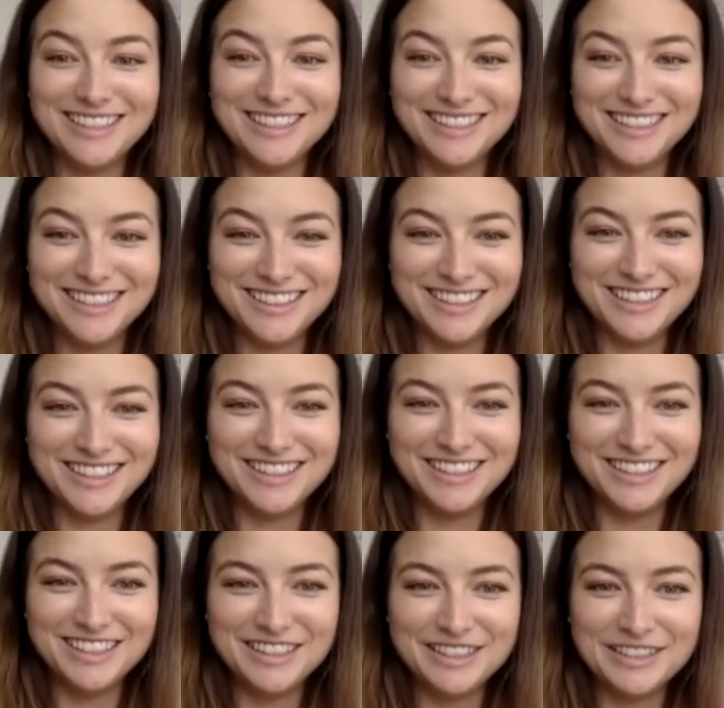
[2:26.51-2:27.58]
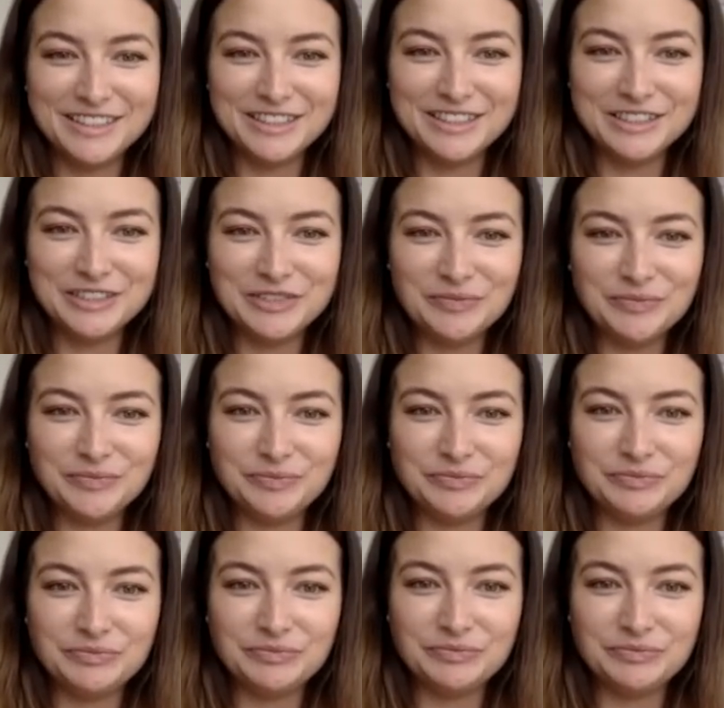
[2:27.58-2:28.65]

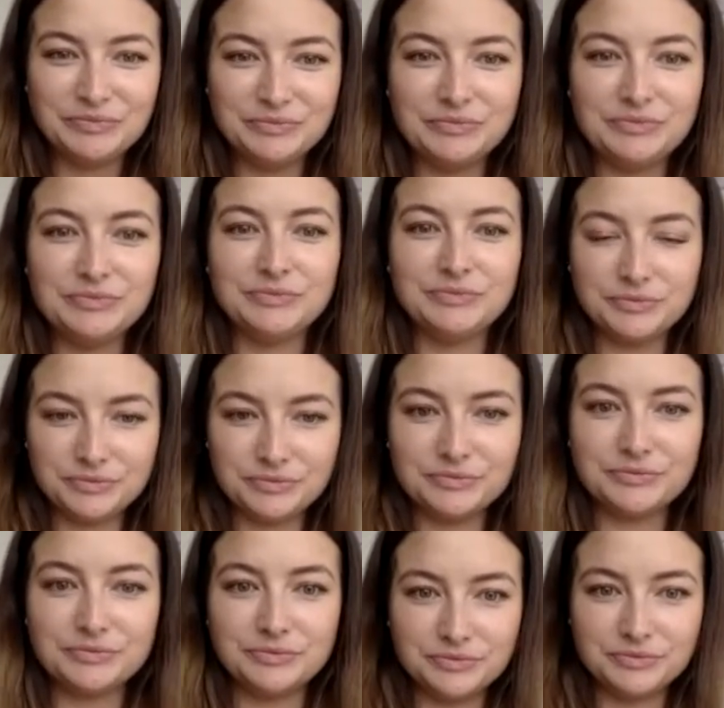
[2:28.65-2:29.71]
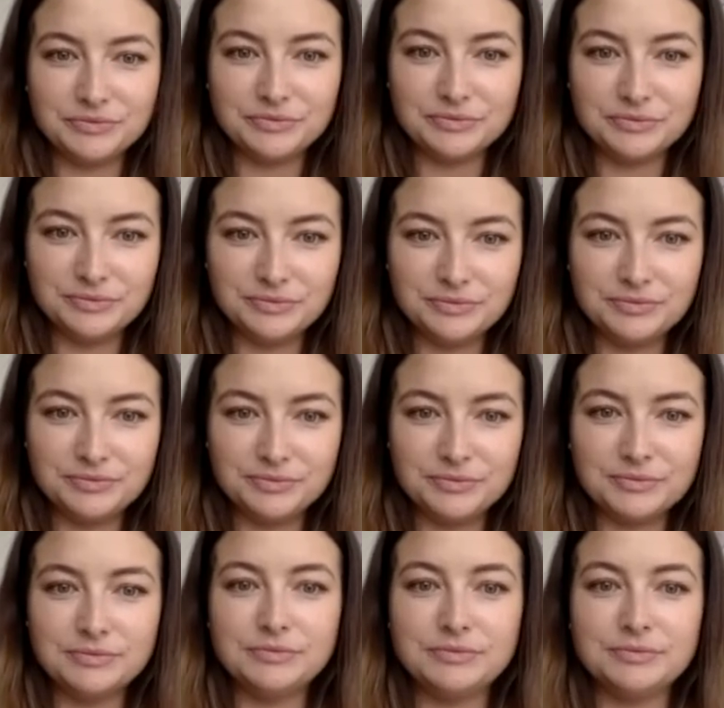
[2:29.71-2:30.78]

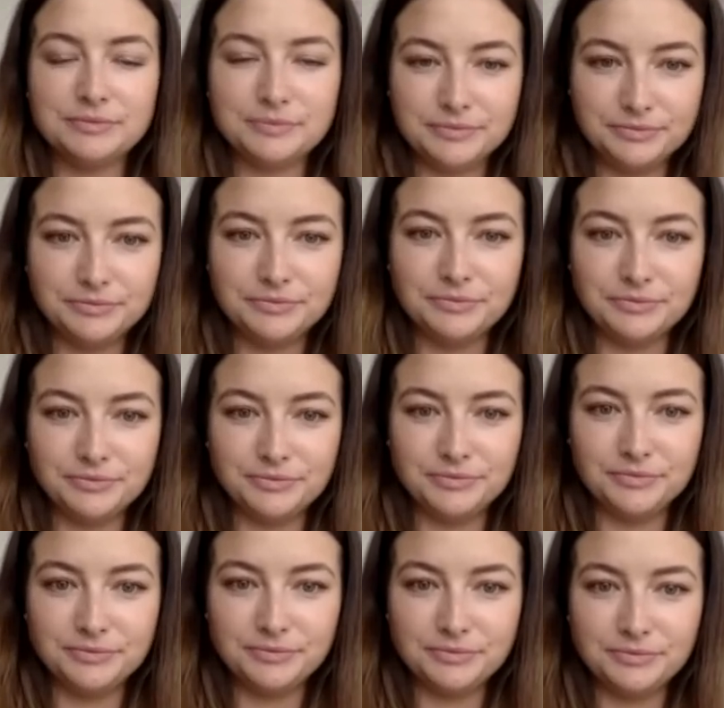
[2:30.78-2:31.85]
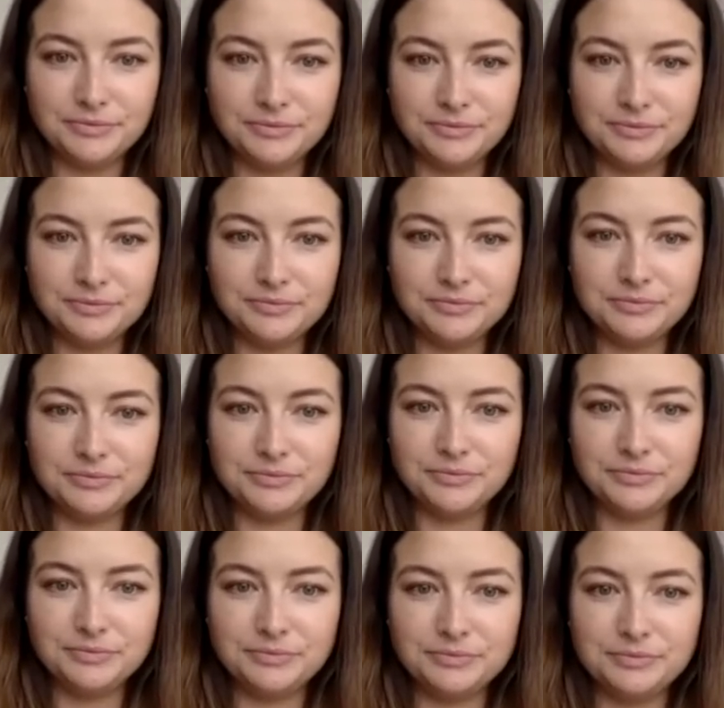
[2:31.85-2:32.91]

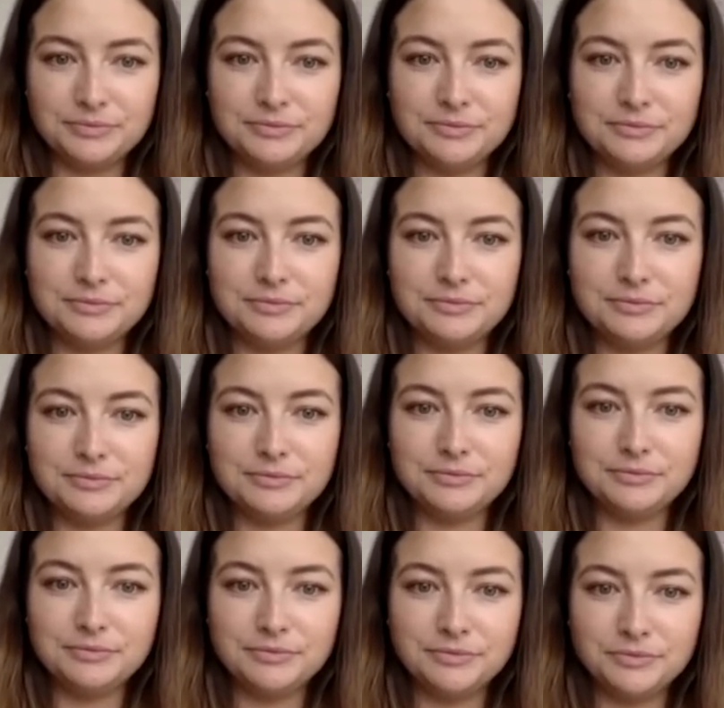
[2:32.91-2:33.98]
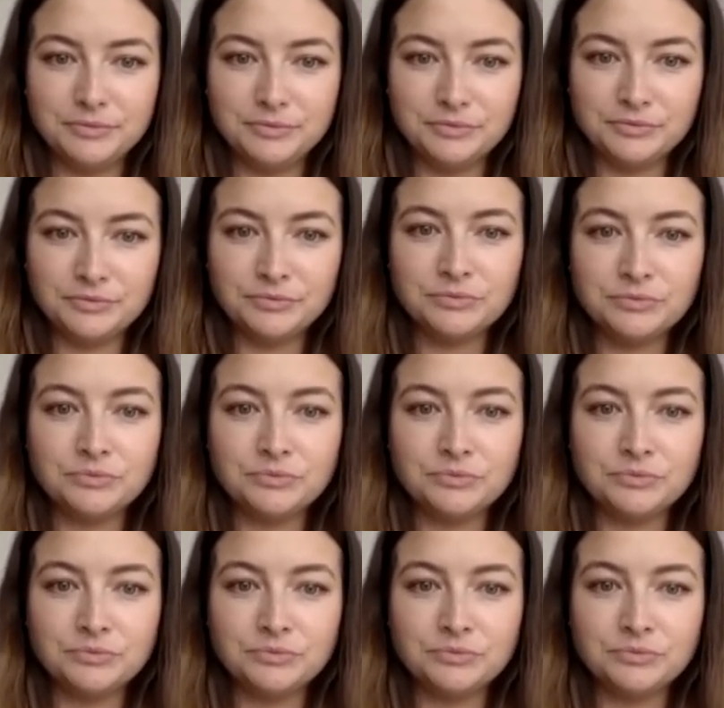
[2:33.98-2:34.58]
[no speech]